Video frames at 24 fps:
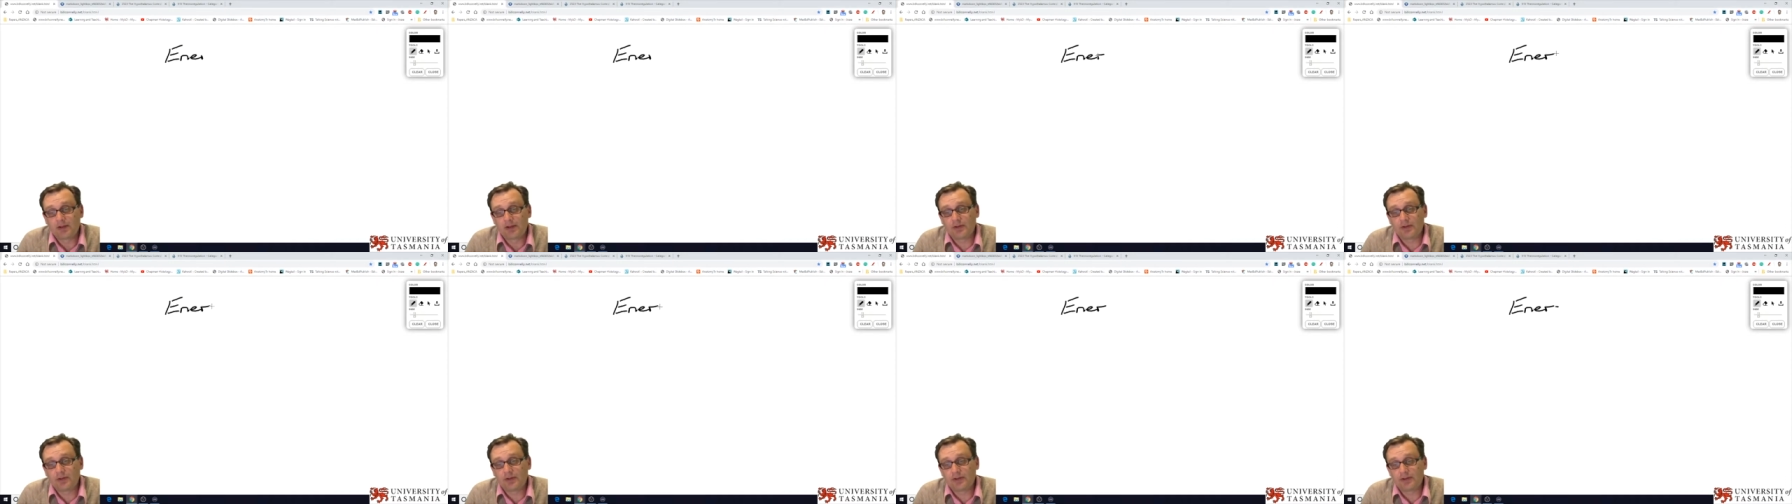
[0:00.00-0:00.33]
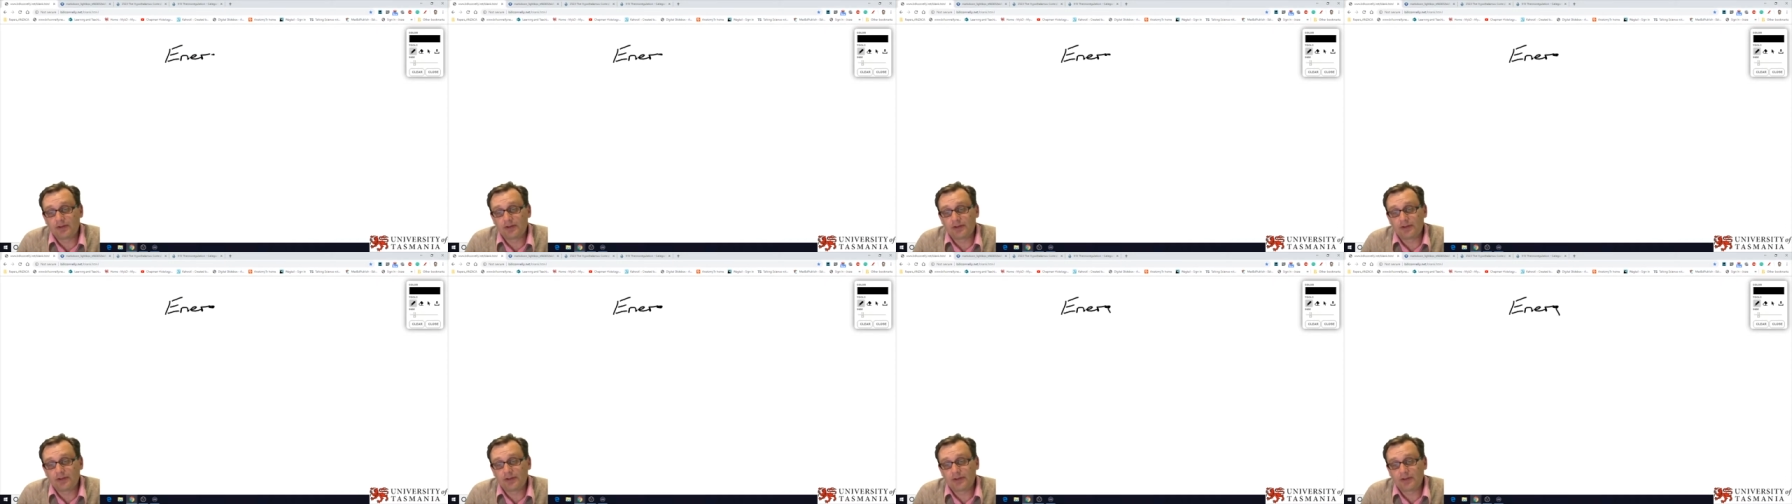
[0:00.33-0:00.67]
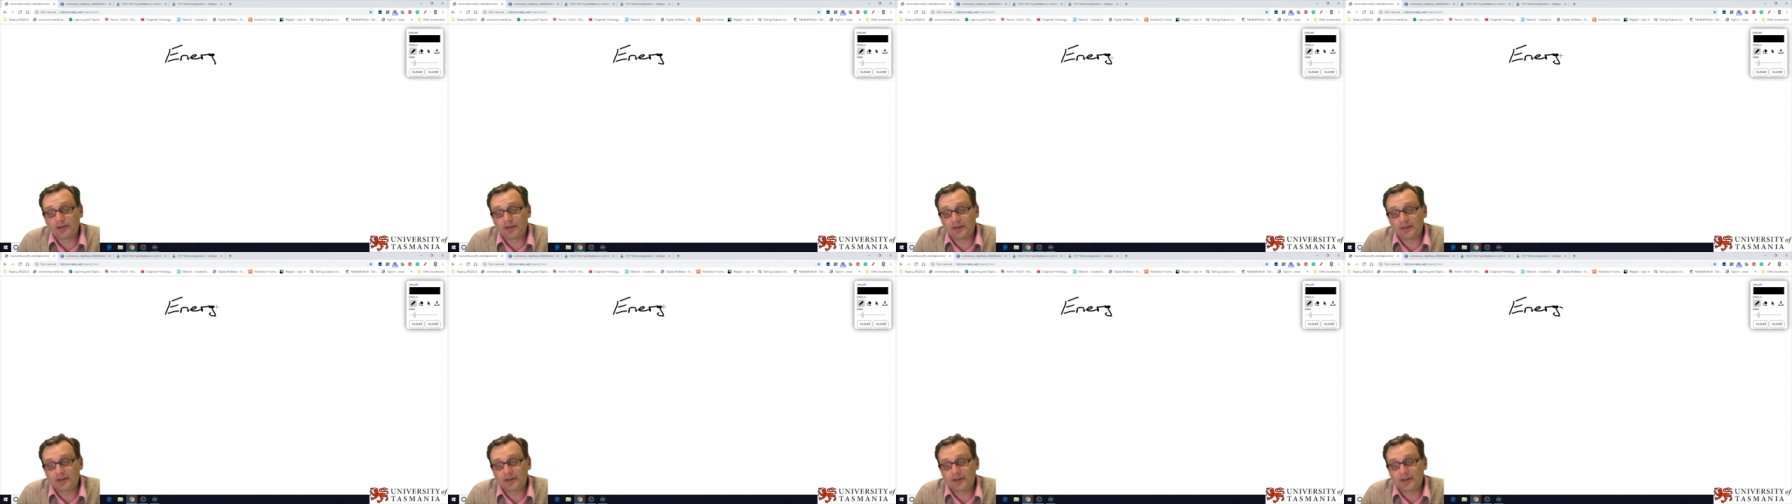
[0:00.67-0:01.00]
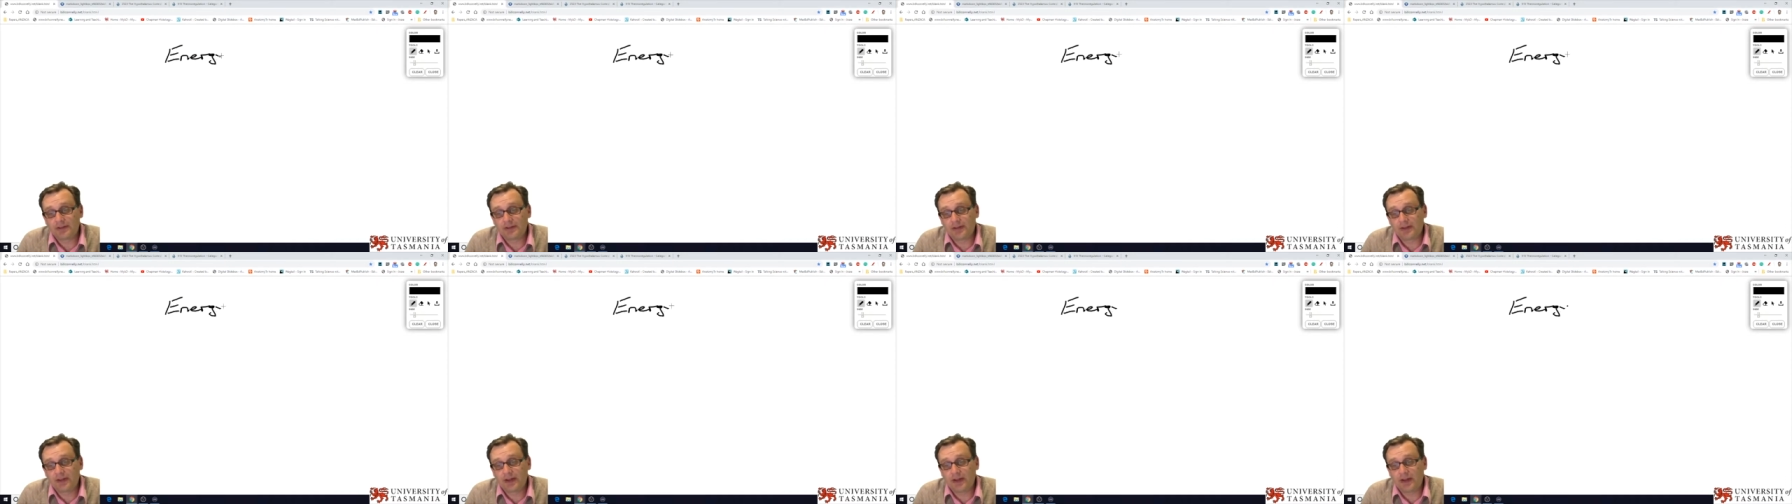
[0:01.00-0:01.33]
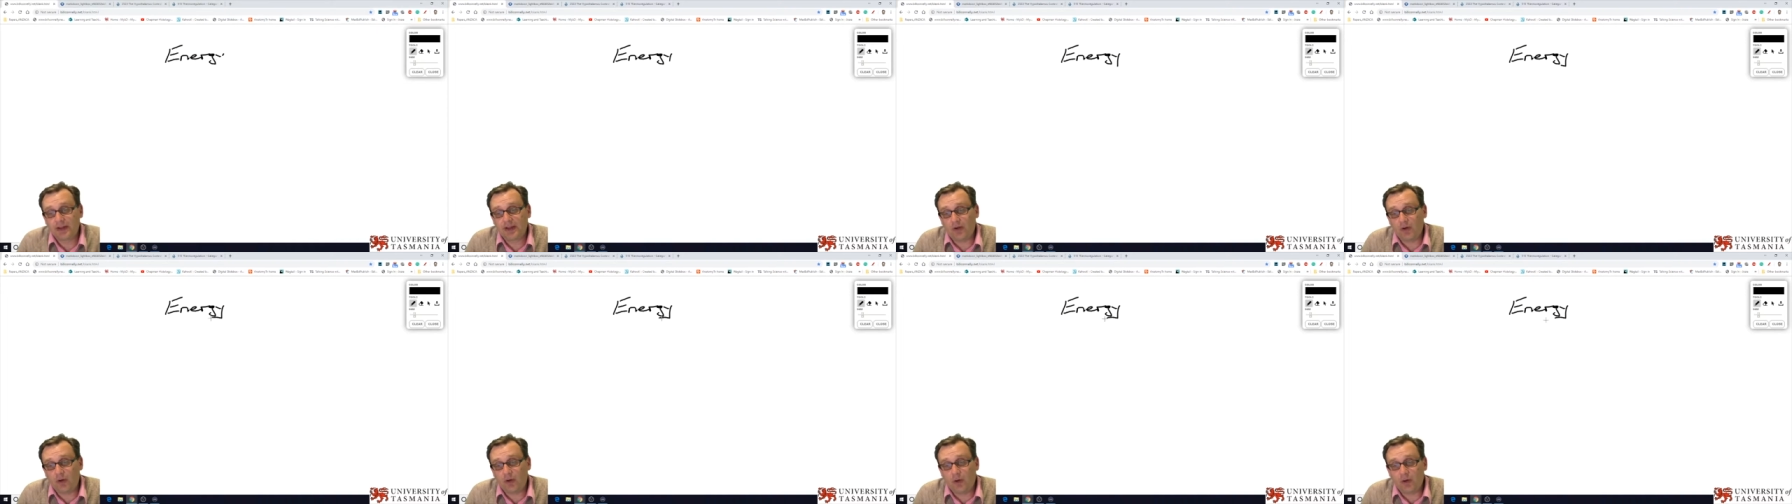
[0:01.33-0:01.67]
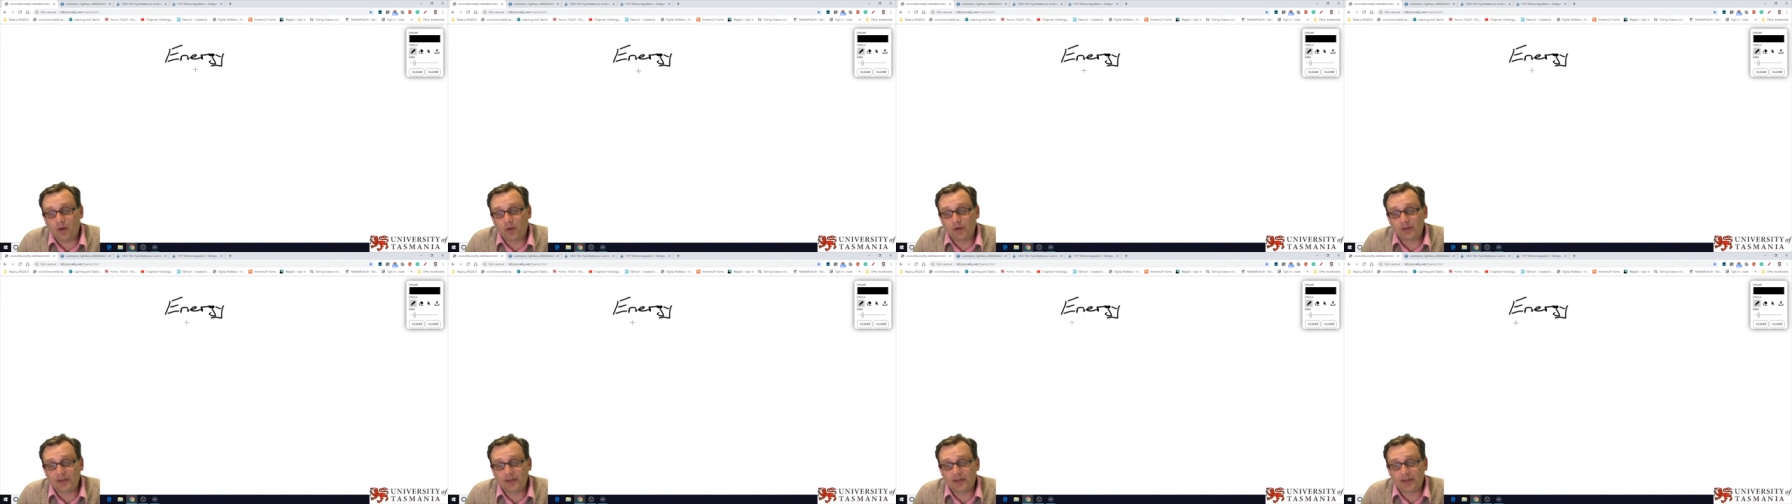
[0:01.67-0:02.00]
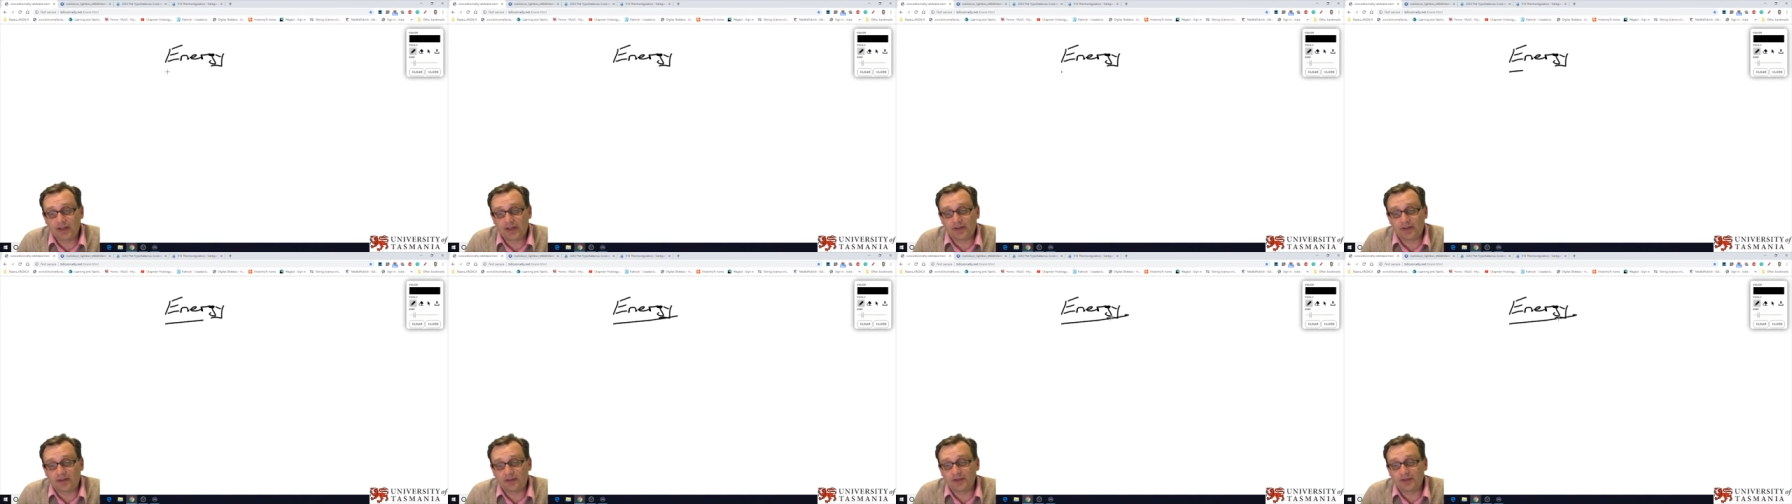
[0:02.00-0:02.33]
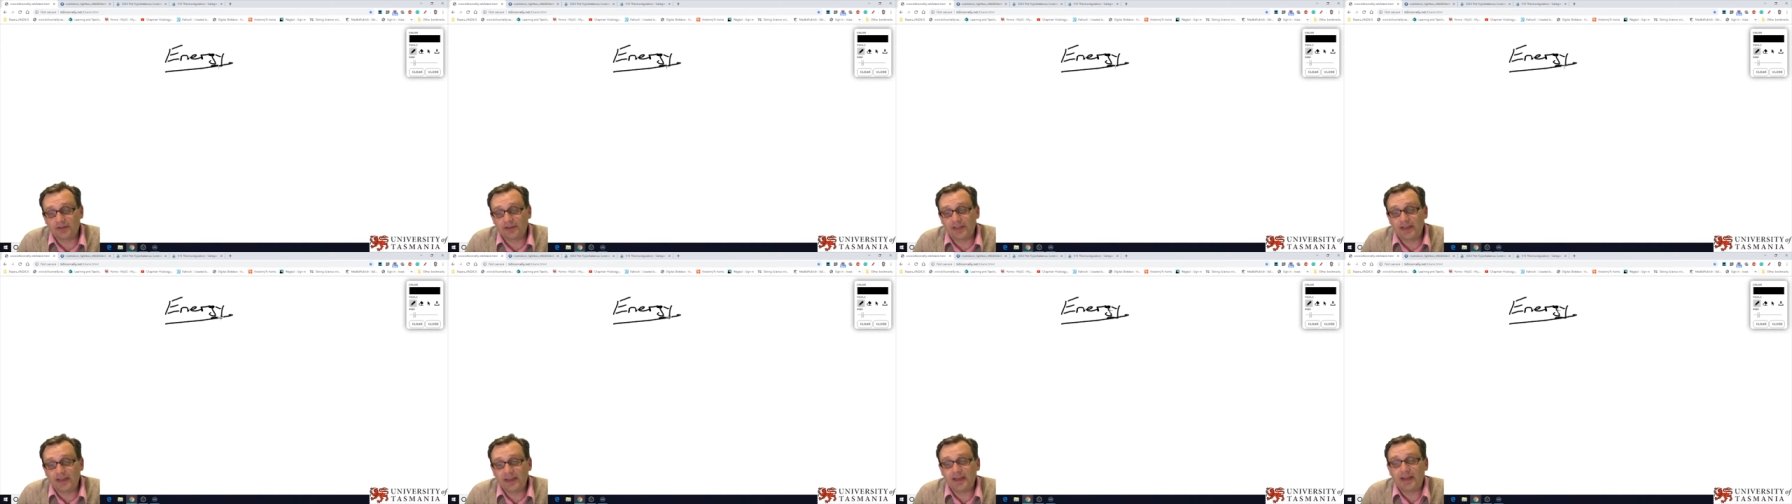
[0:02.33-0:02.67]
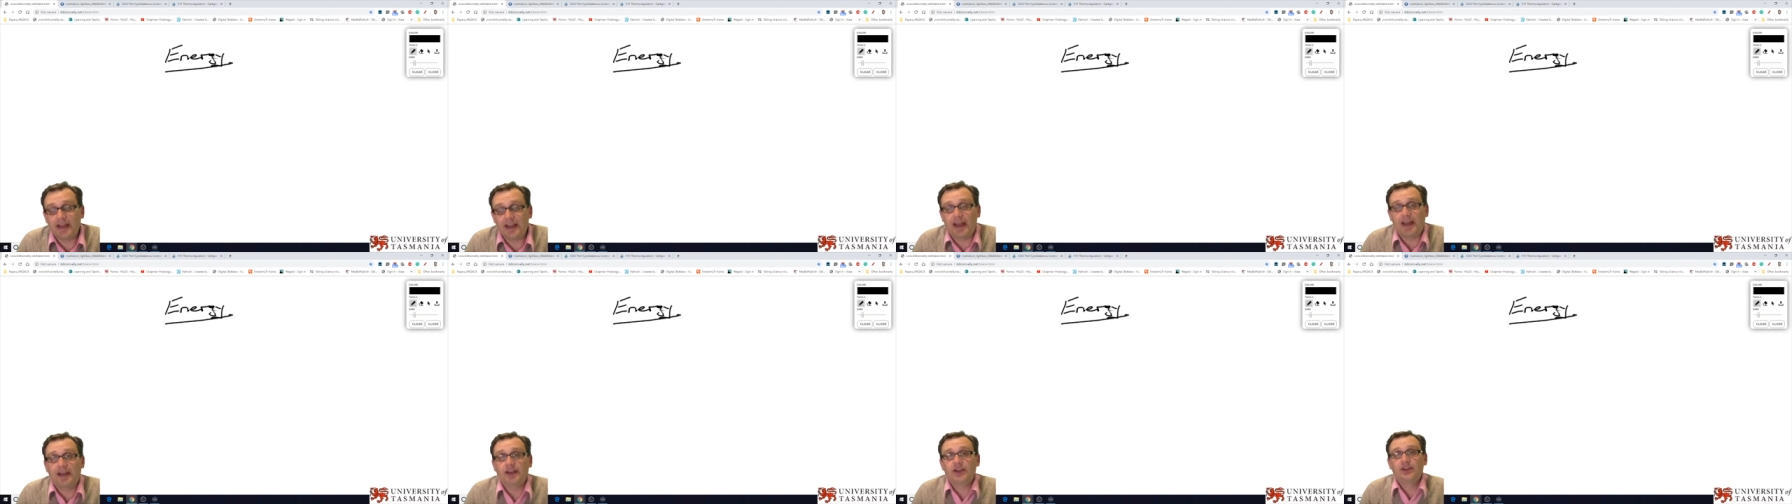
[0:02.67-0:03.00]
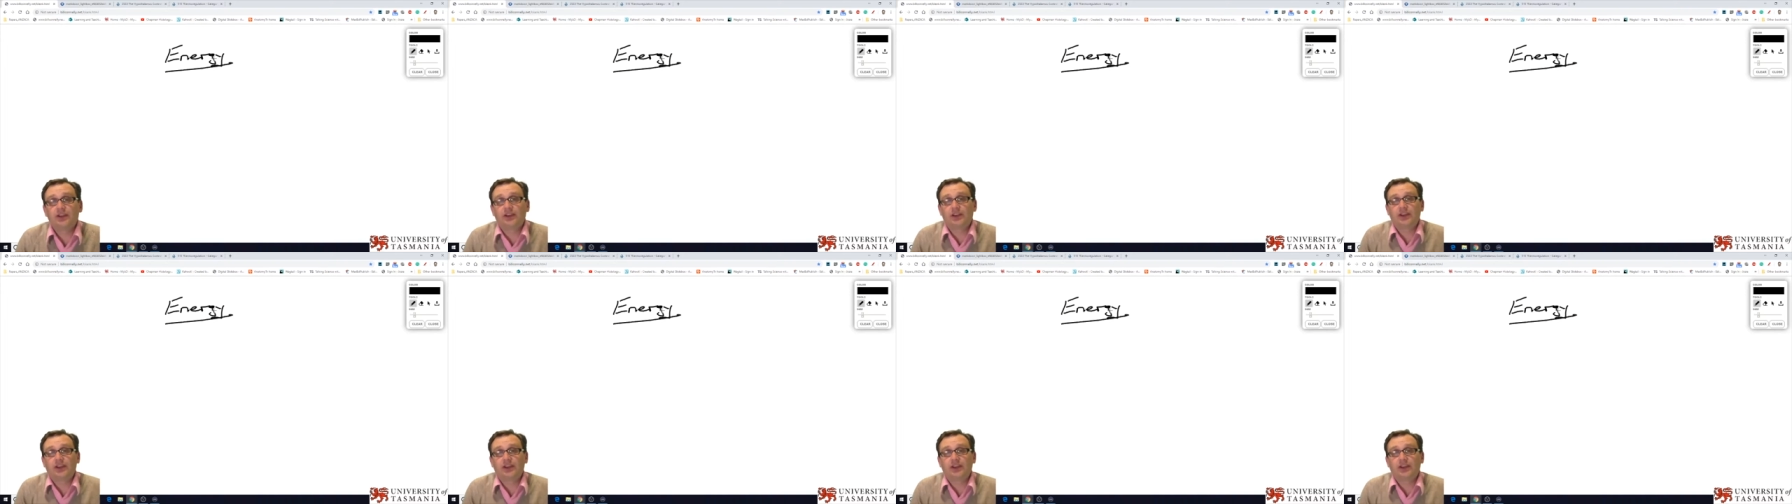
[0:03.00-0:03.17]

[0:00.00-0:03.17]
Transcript: So all cells need